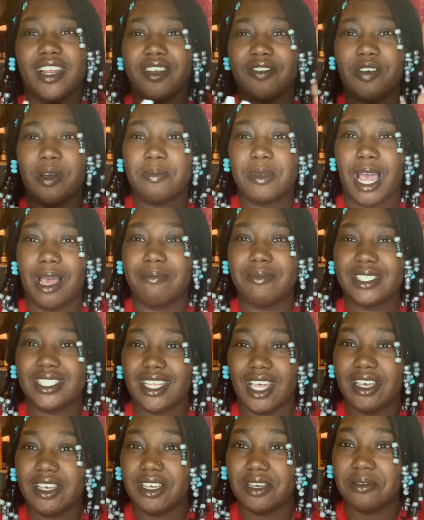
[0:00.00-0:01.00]
if I'm not
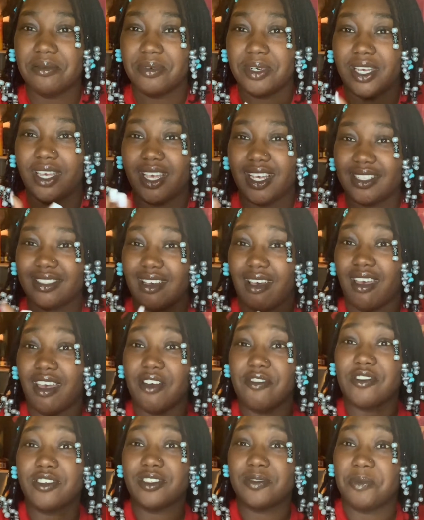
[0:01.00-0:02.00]
mistaken, with
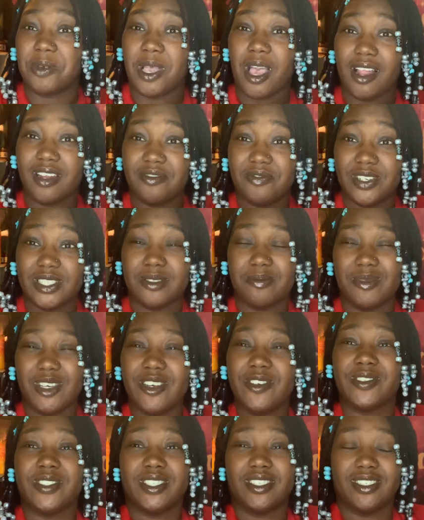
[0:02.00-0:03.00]
anti-Afro Spaghetti for some
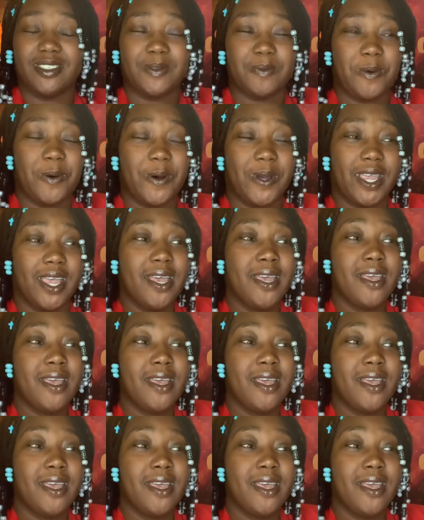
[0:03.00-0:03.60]
years at this point.